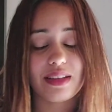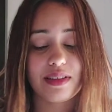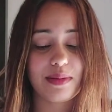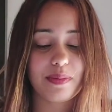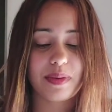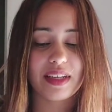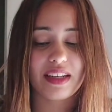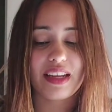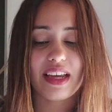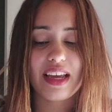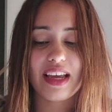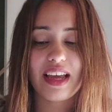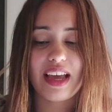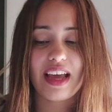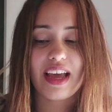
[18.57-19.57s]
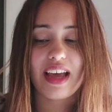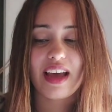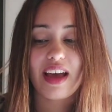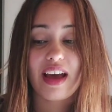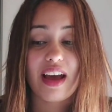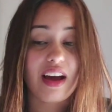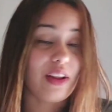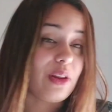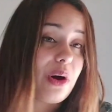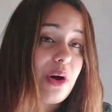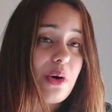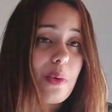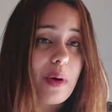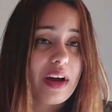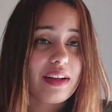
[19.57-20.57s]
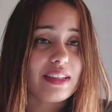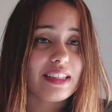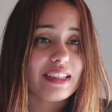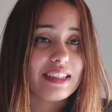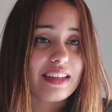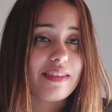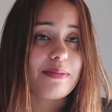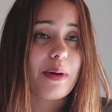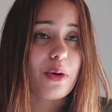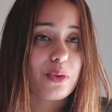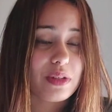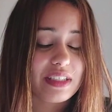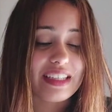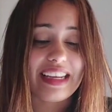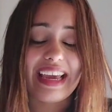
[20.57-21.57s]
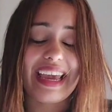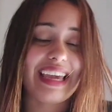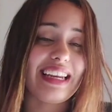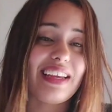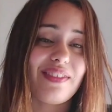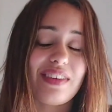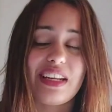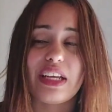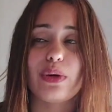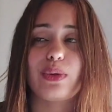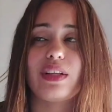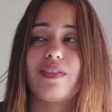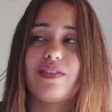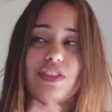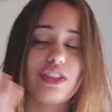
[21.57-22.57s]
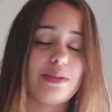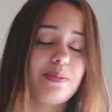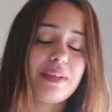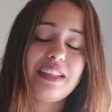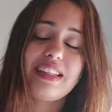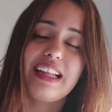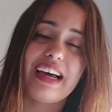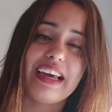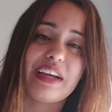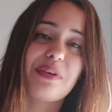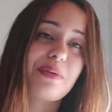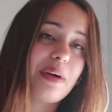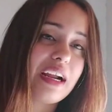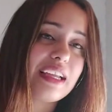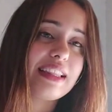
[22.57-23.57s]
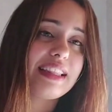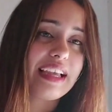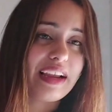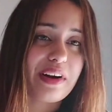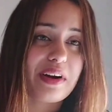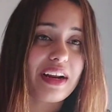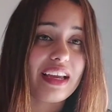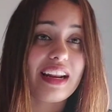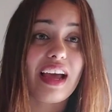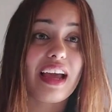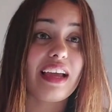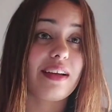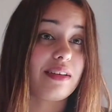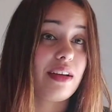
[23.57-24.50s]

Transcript: It's been a long while since I've posted any video. They've just been lying right there, and